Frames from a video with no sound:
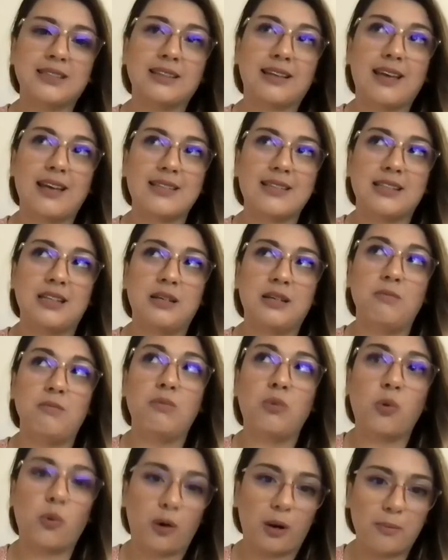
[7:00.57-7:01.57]
the case
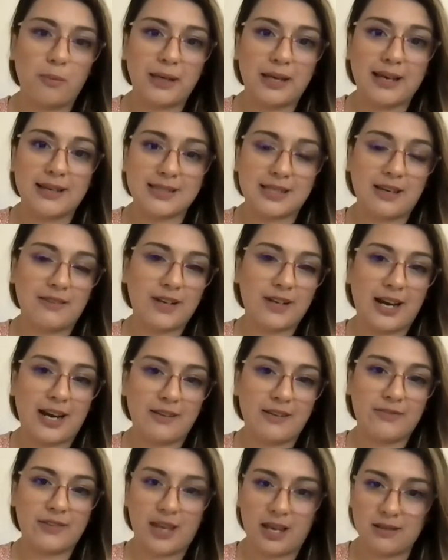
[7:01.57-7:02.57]
anymore because I've
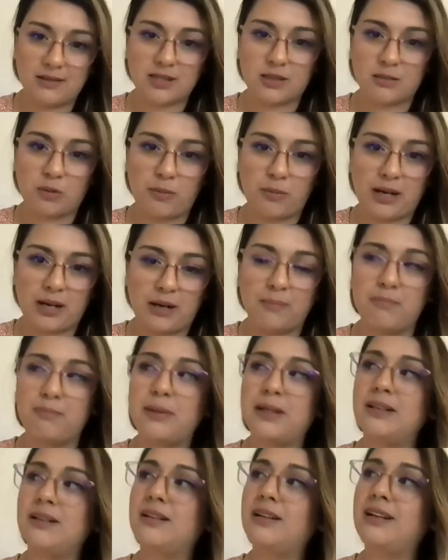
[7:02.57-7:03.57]
kind of gained some momentum,
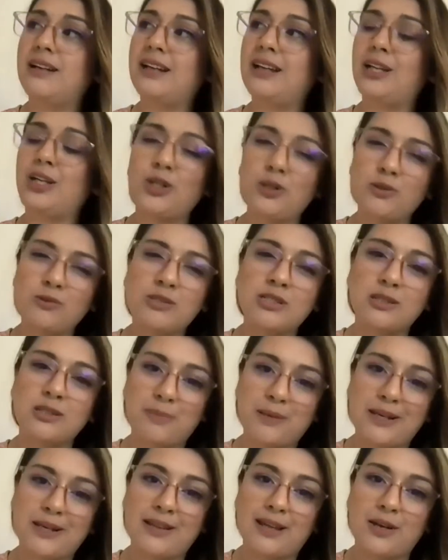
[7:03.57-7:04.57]
but it used to
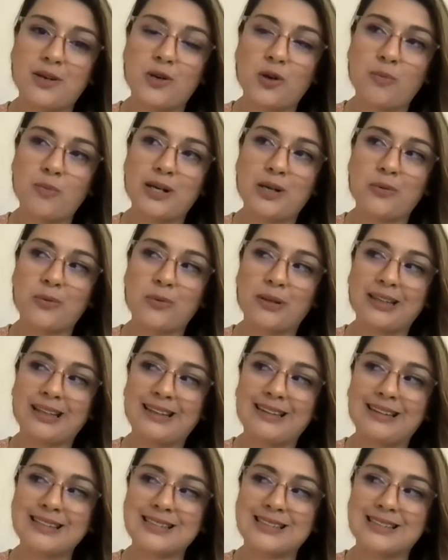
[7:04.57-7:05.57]
be that nobody really
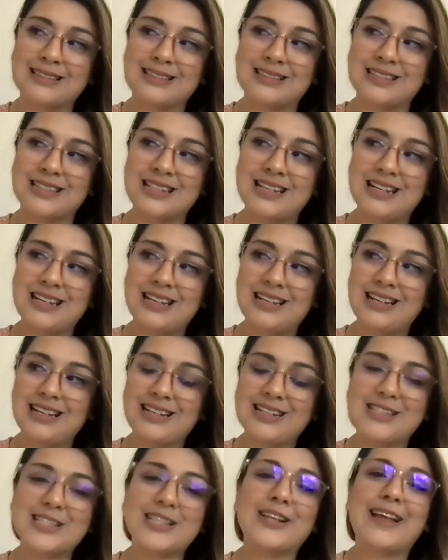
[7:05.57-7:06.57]
listened
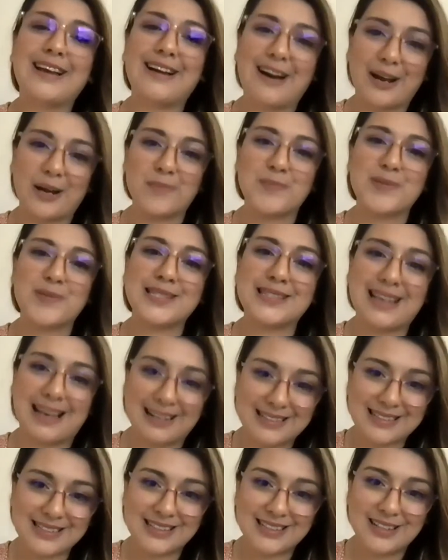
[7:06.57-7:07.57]
until I got
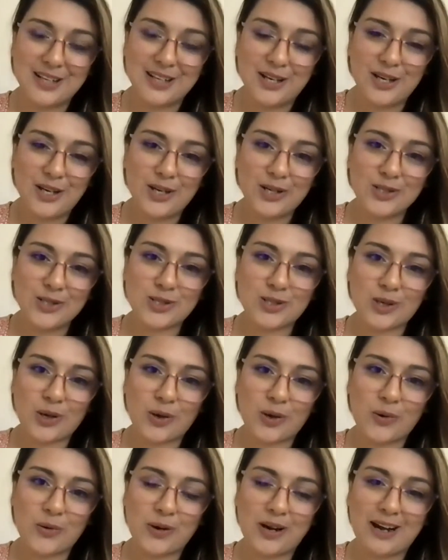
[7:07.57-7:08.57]
upset.
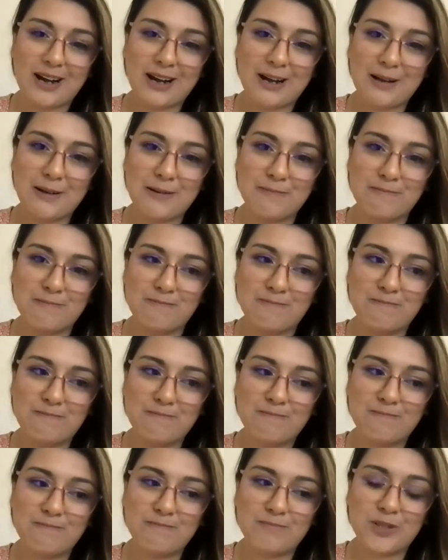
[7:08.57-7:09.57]
So,
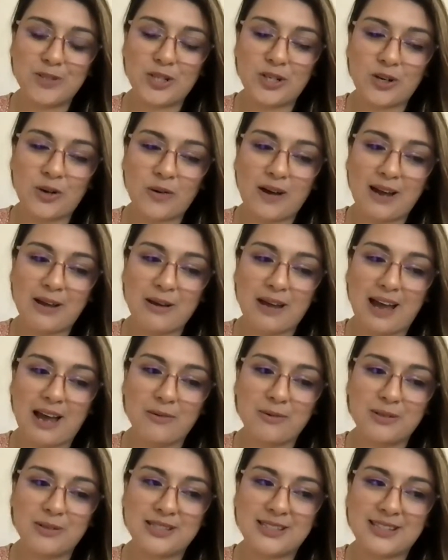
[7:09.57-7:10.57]
I
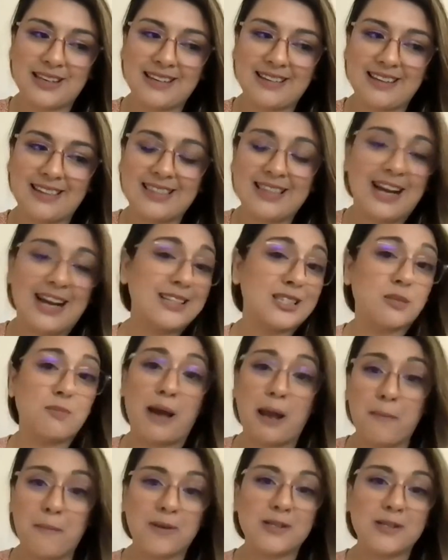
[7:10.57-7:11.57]
would say that that's
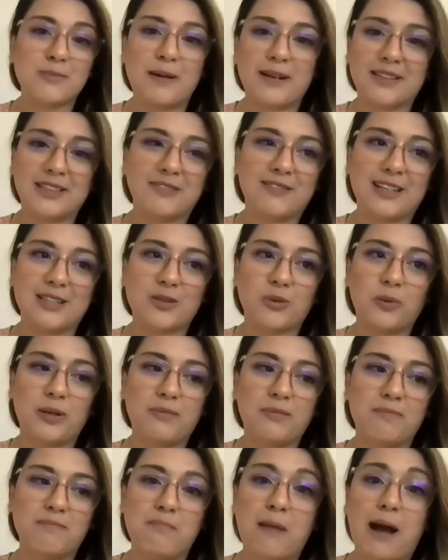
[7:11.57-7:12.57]
my perspective. That's
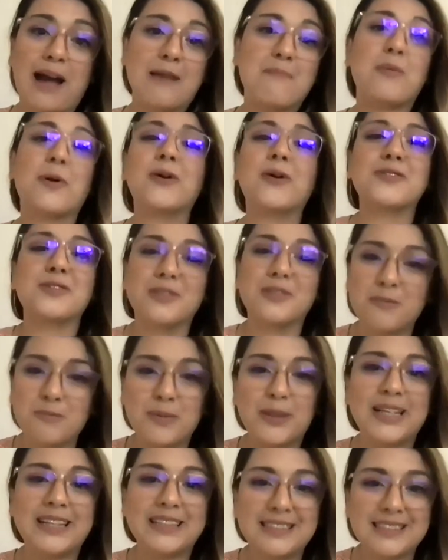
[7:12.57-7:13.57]
what my personal
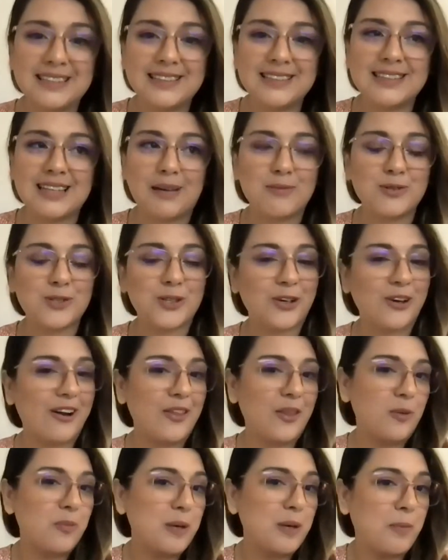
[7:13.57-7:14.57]
complaint is. I'm sure
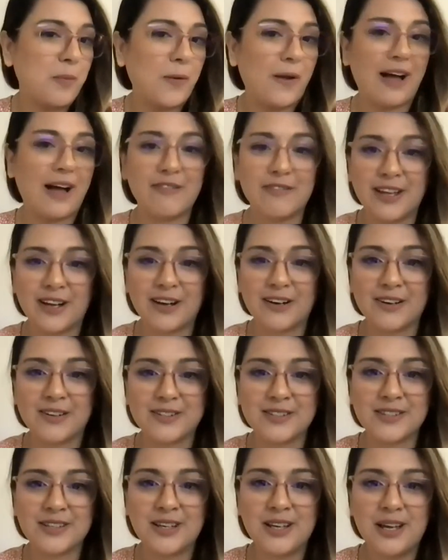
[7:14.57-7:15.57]
other people have
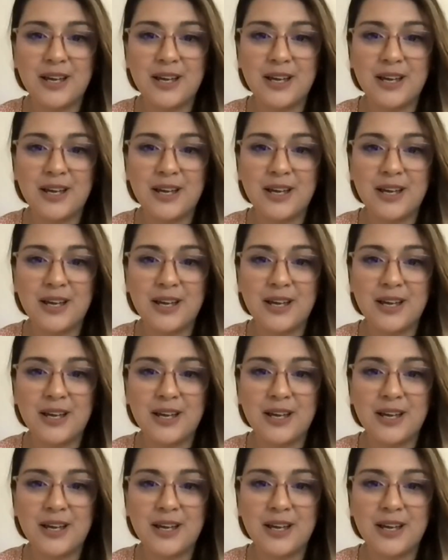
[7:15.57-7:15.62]
theirs,